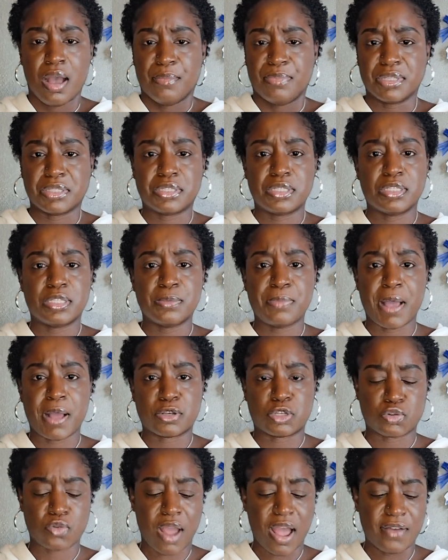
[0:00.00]
but this is
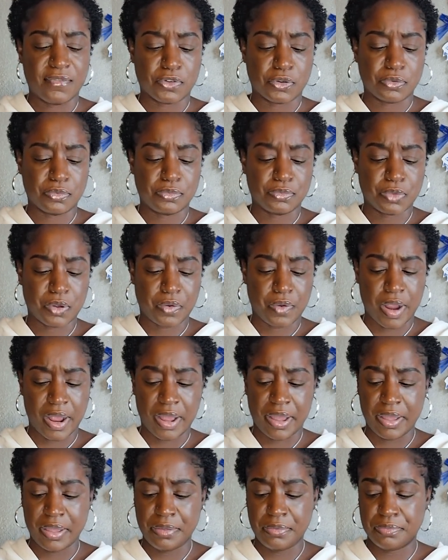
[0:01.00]
about travel, all
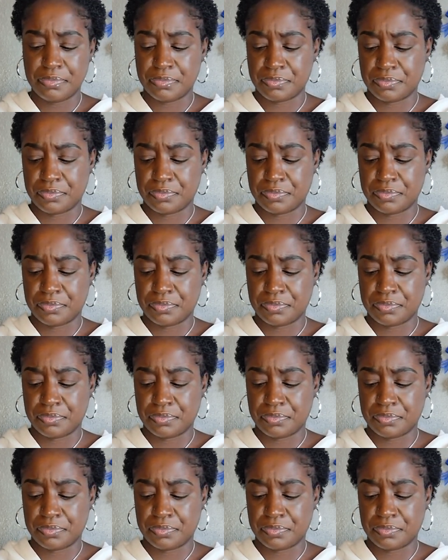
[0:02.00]
right?